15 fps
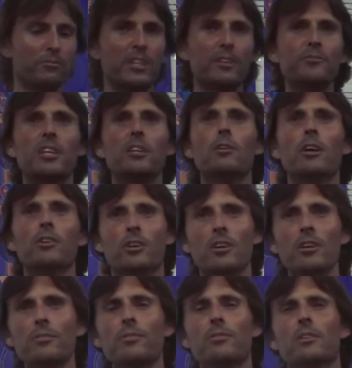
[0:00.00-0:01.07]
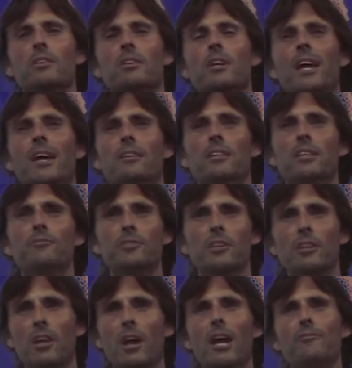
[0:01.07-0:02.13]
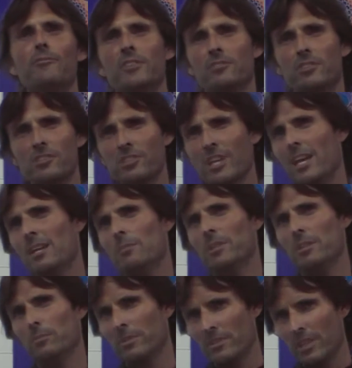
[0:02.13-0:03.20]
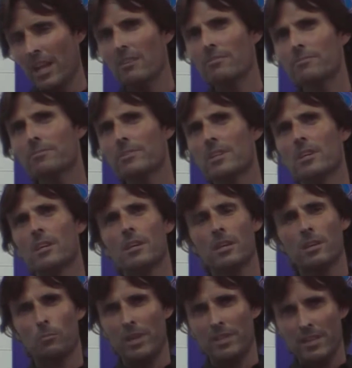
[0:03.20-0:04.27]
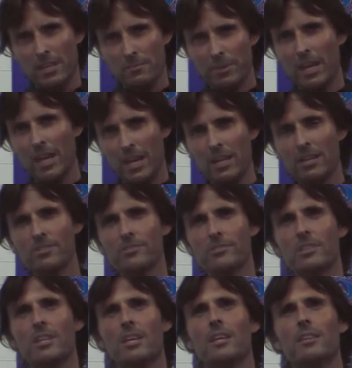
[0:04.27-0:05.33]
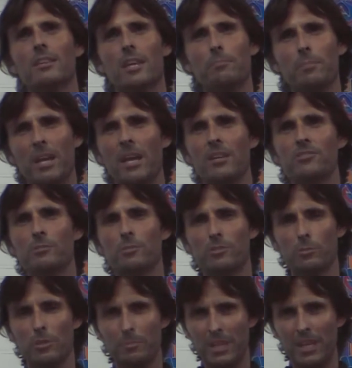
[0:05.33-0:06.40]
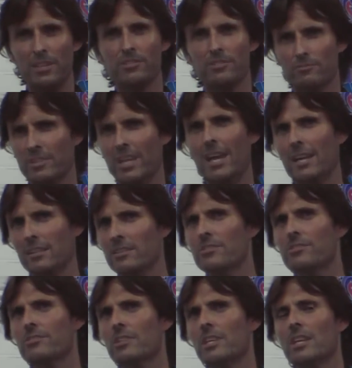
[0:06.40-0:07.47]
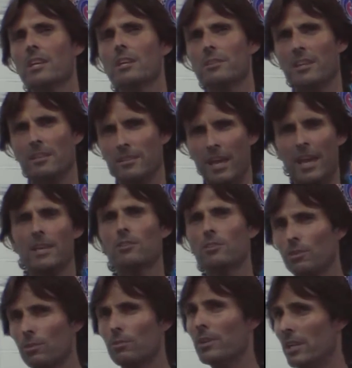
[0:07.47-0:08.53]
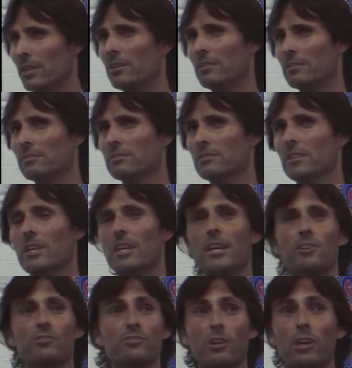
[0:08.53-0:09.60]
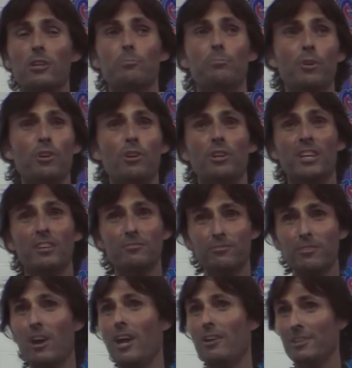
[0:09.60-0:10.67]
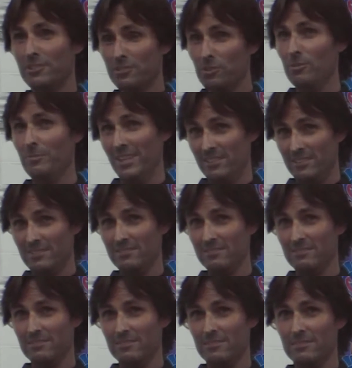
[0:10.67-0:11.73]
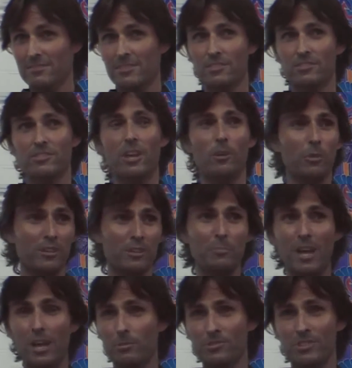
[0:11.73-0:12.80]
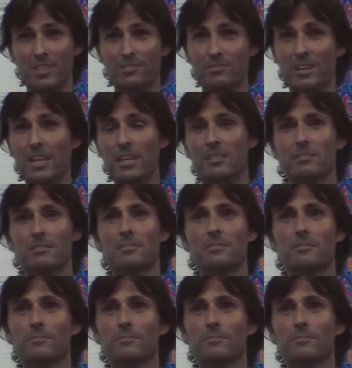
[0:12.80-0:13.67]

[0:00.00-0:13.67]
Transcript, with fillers: who've lived here on earth and lived a life in disharmony with love. And when they passed into a place of darkness that they call hell. It's not a burning, fiery torment. It's not what the Bible says, right?